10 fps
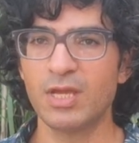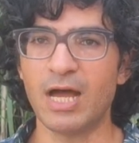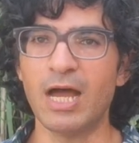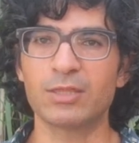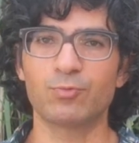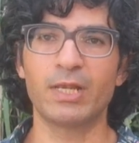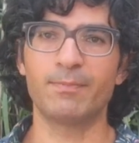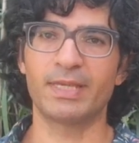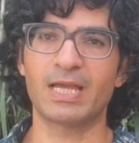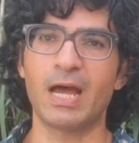and will
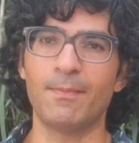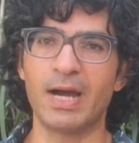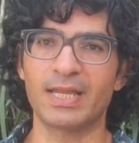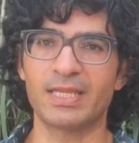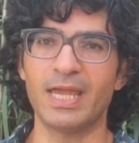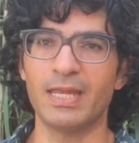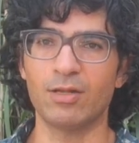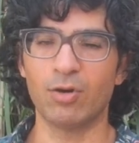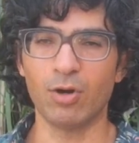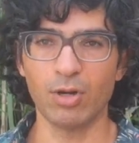become again
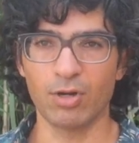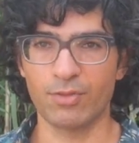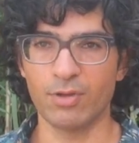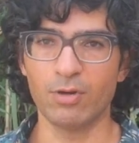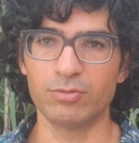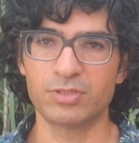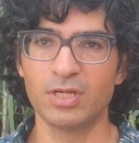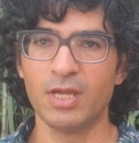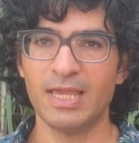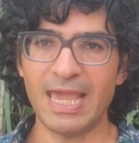all those
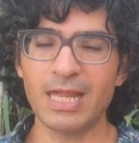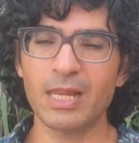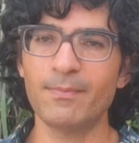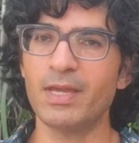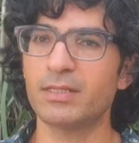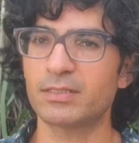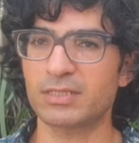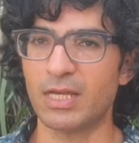elements,